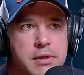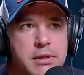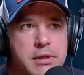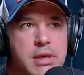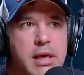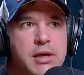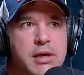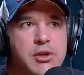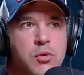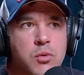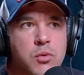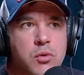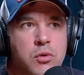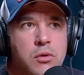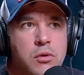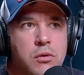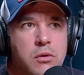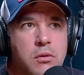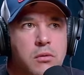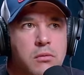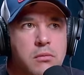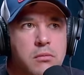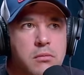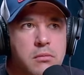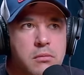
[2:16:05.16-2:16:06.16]

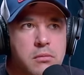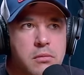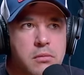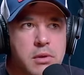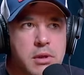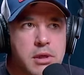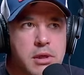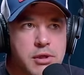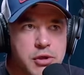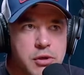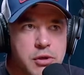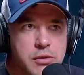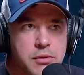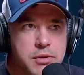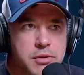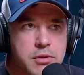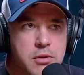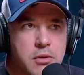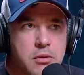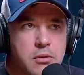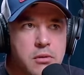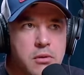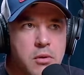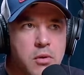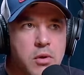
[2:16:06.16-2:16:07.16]
sexual issues
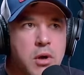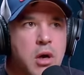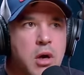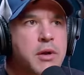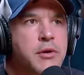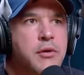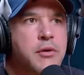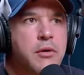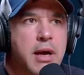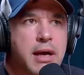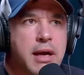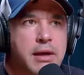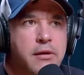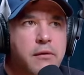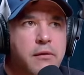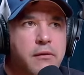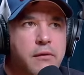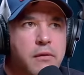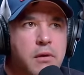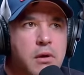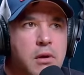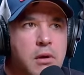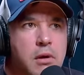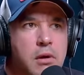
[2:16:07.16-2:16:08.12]
or underactive?